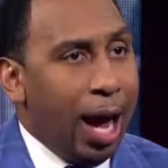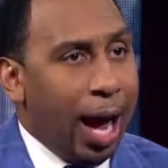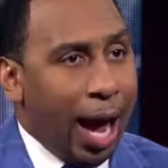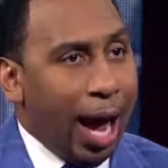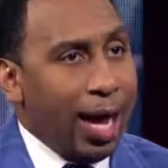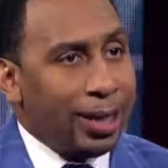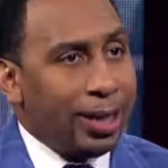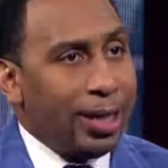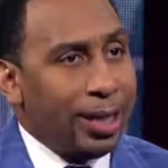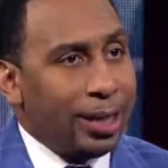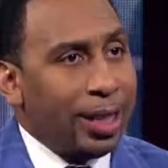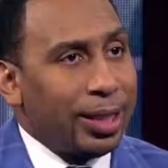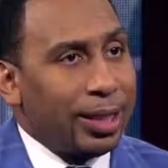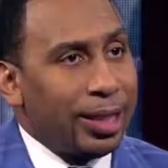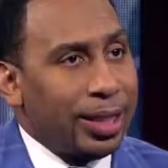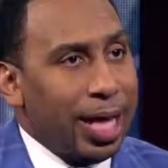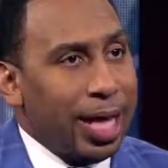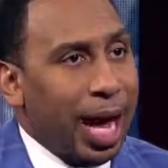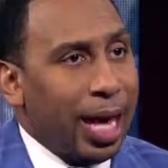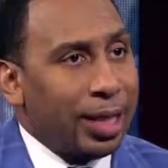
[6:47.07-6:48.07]
I think that the
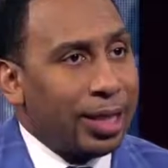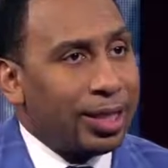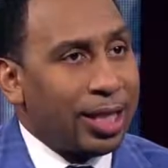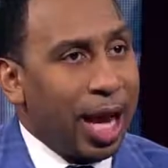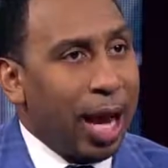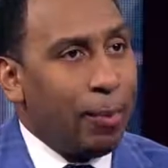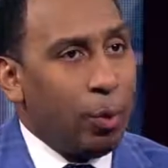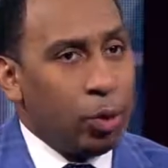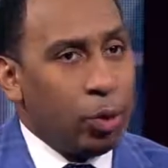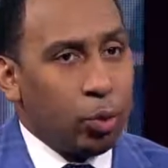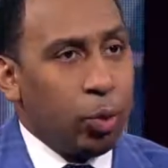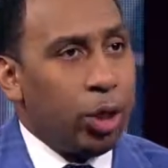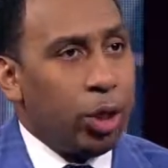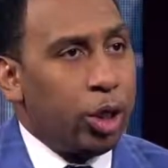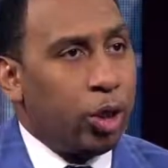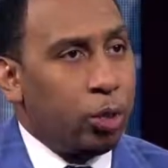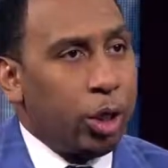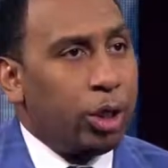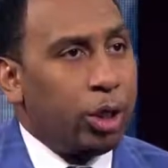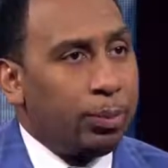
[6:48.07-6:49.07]
Dallas Cowboys were
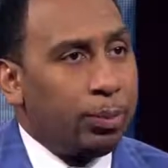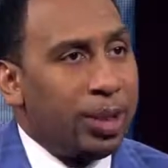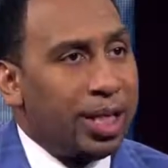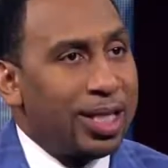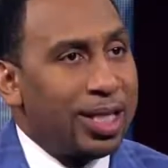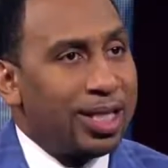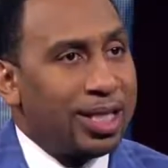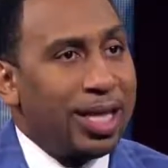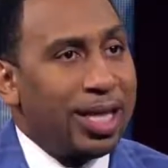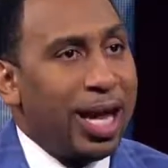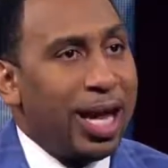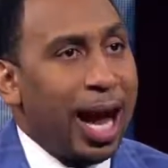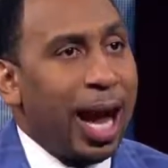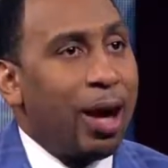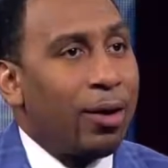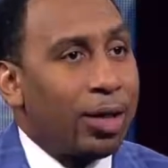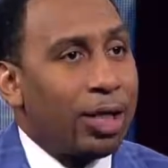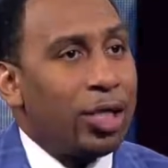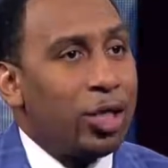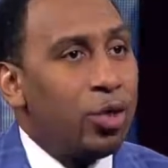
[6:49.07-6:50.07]
incredibly sincere.
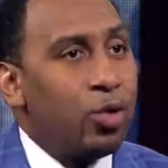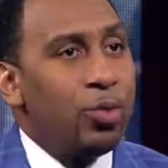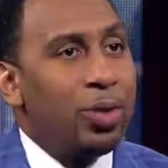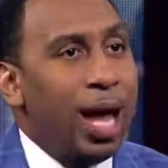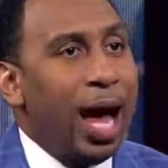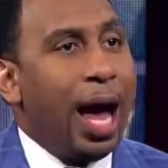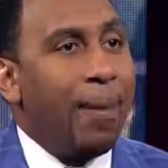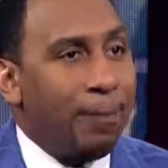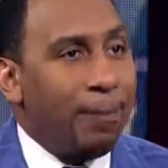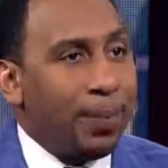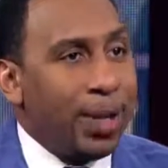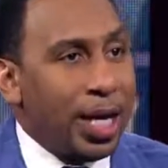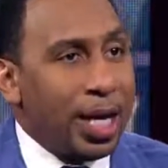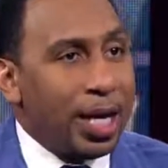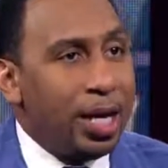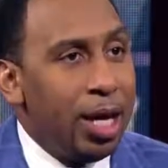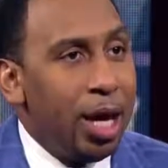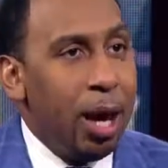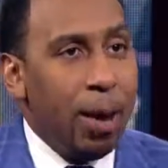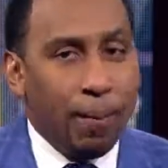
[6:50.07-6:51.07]
How can you not be?
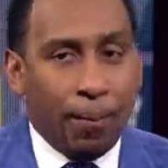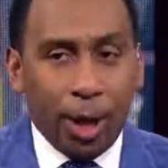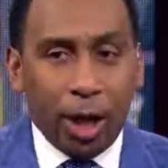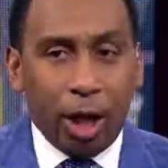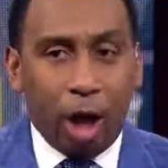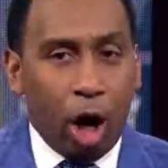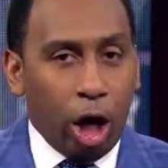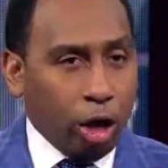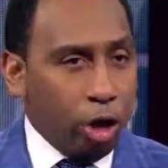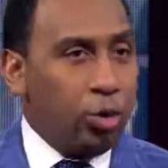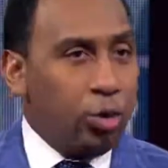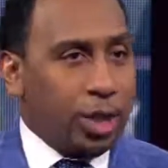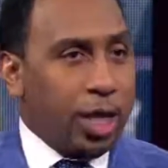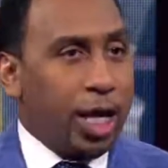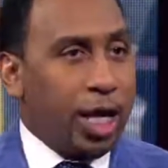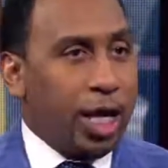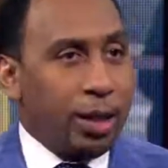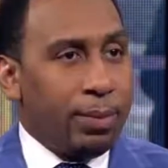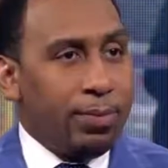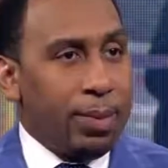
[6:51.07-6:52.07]
But are you
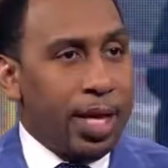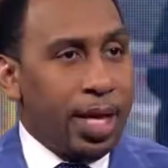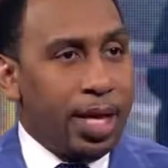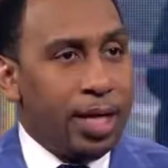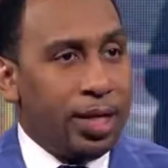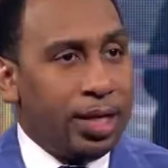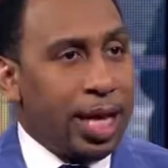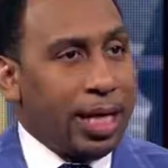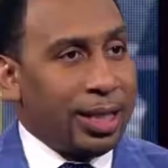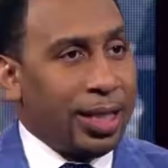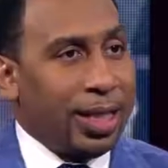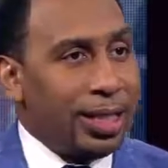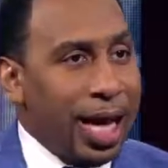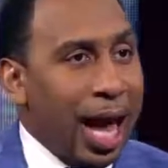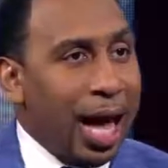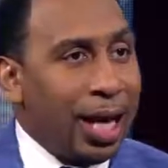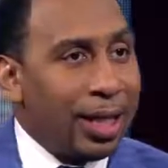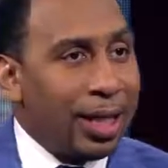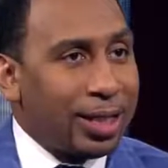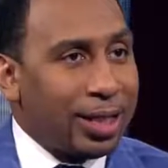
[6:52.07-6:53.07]
telling me that the
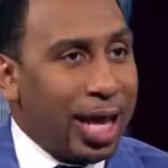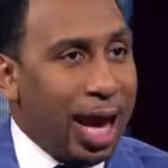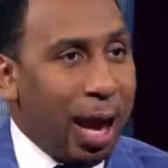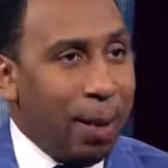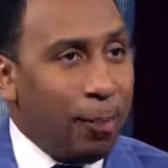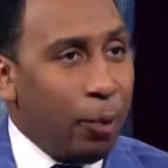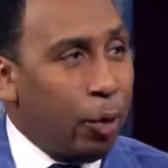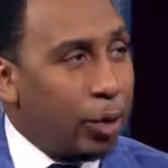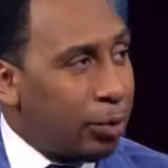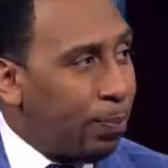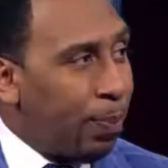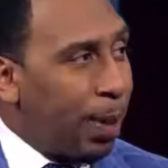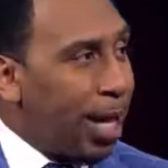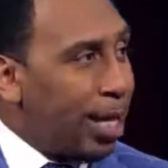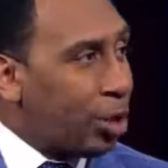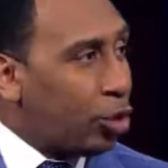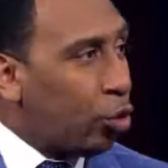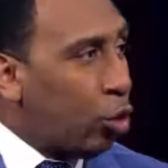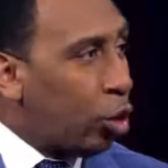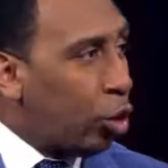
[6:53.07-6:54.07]
Dallas Cowboys,
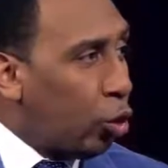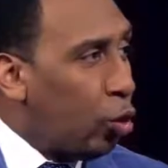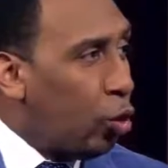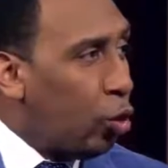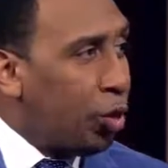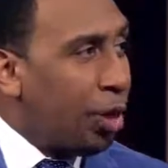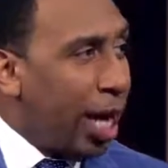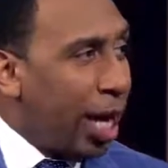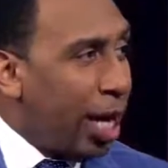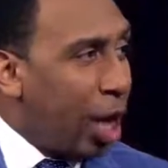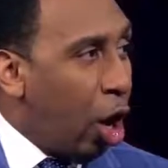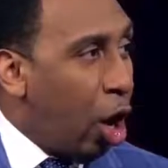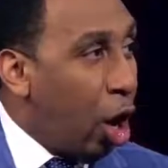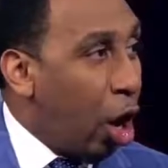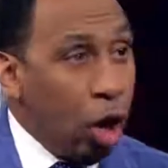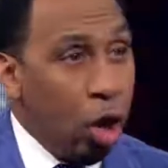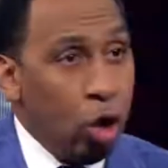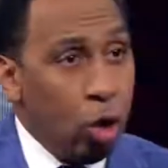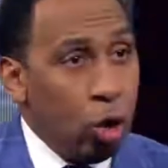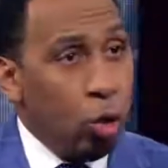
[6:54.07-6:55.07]
based on who they
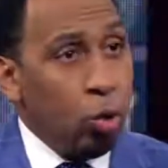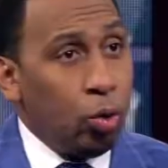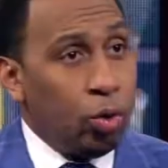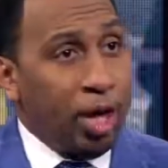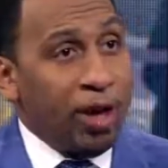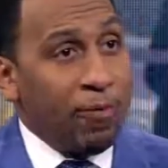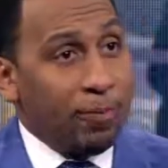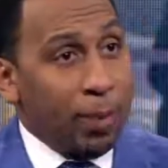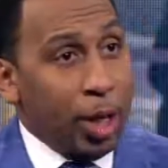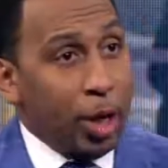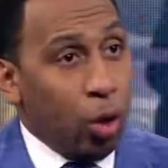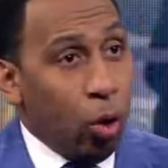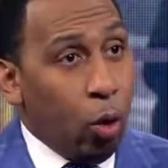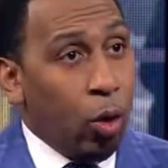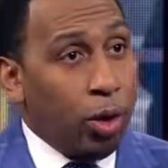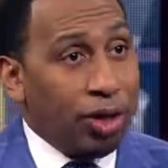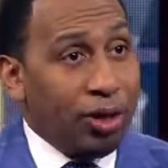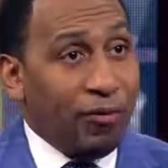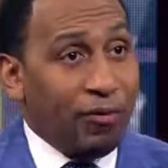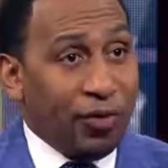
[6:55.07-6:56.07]
are, who they've been
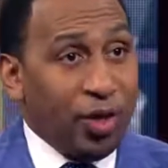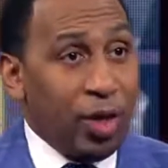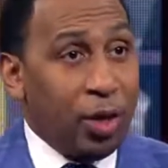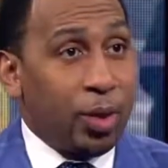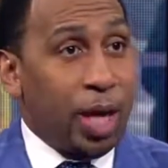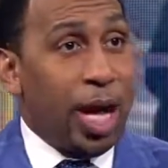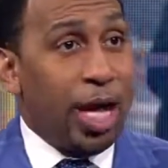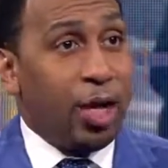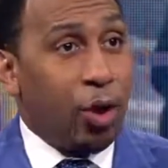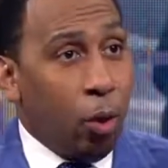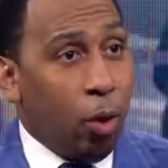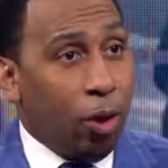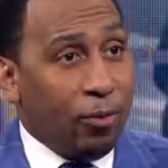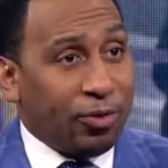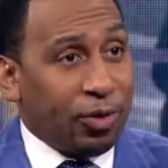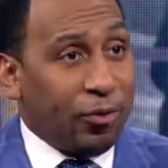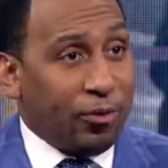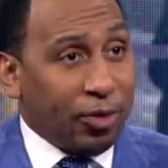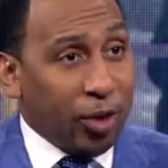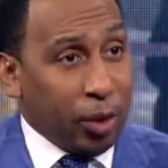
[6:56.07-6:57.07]
on the field and off
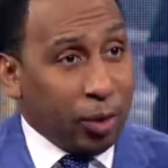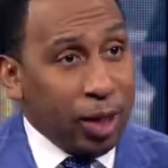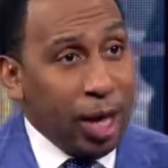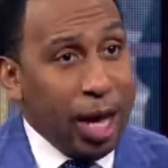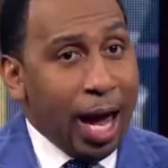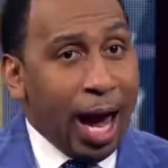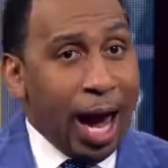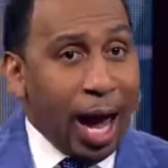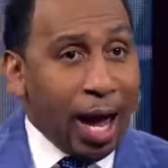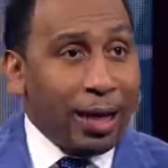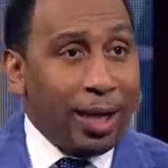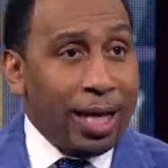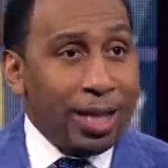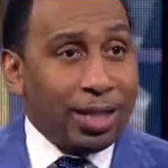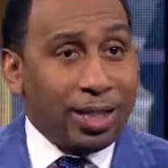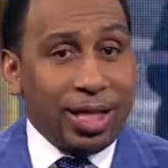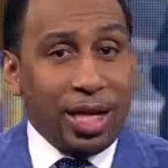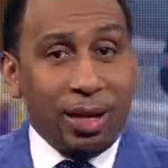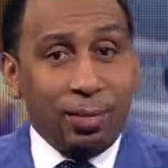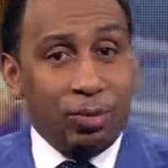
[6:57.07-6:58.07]
the field, how they
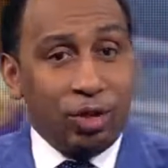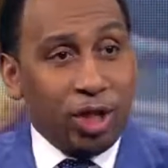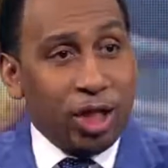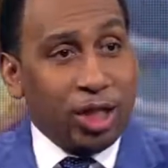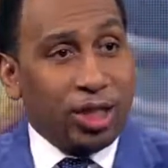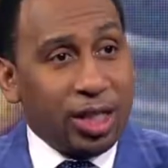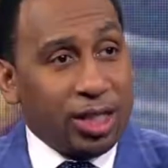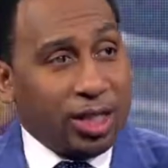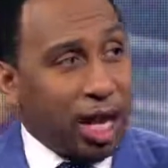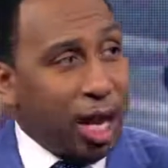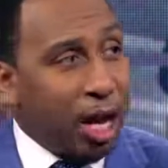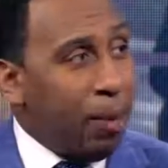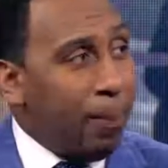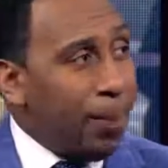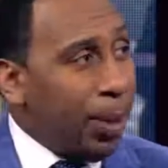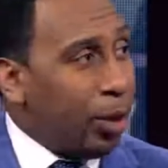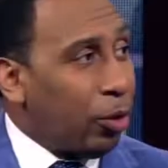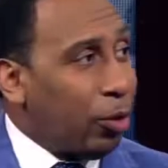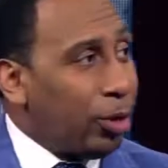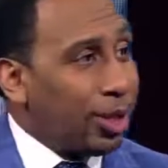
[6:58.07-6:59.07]
seem just as
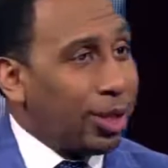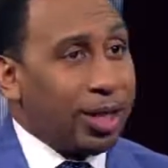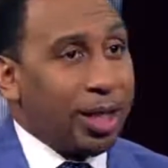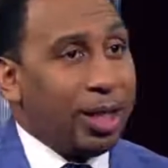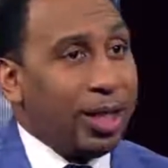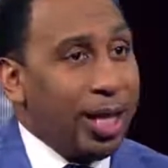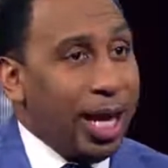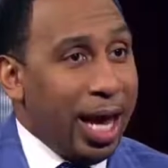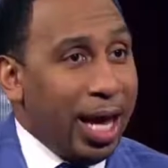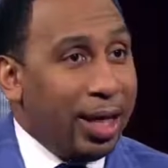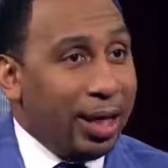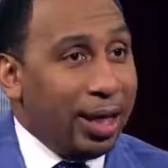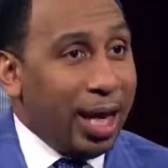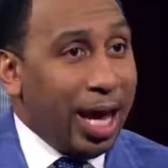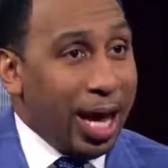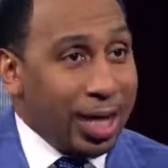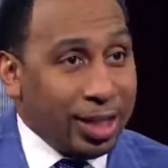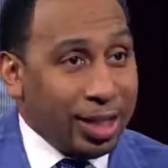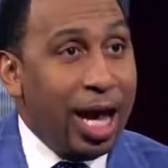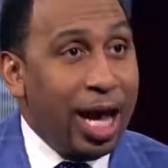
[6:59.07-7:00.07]
hell-bent on stealing
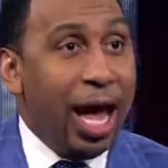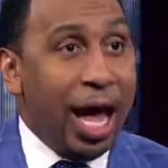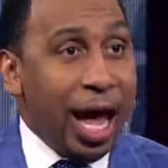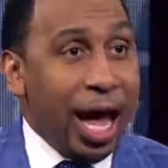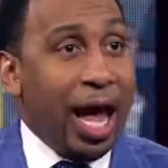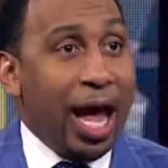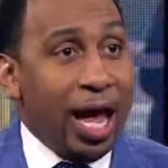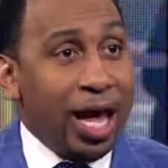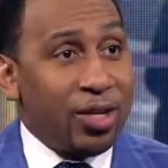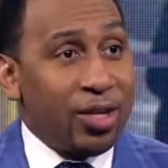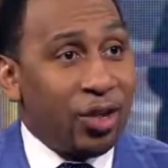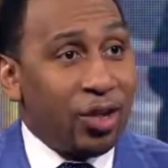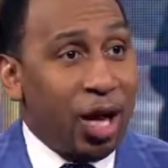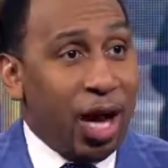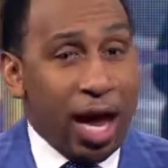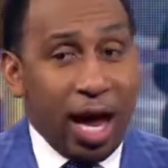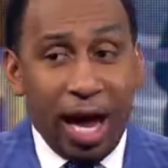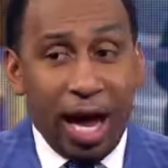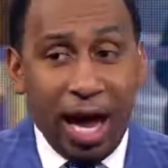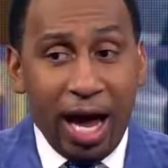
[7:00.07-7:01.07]
headlines
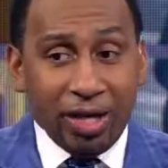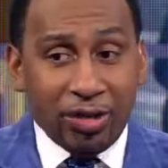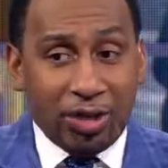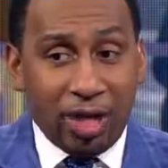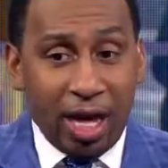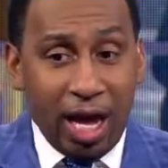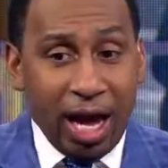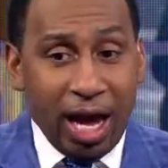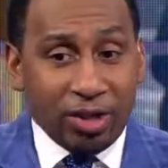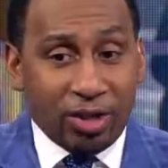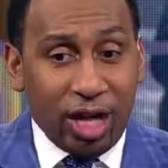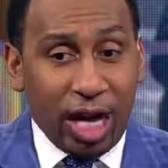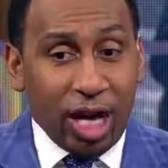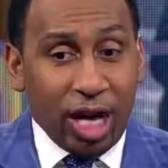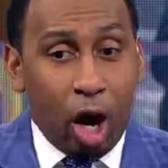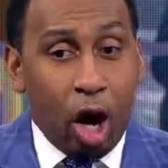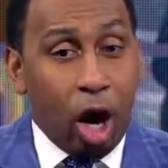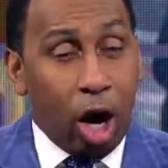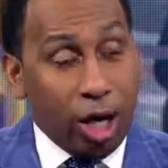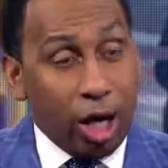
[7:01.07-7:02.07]
as they
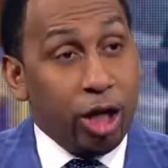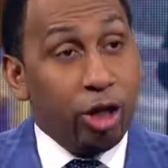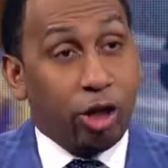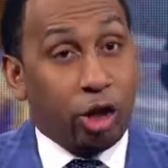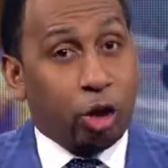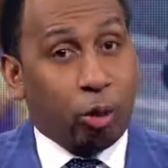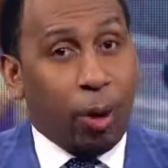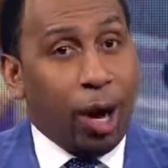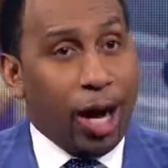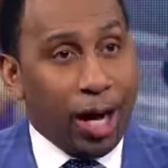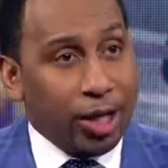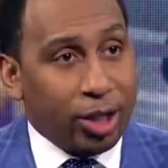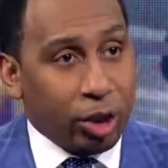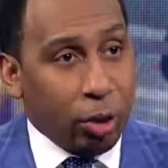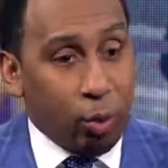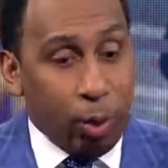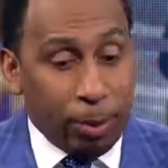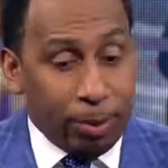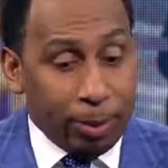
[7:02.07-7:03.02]
are in trying to win?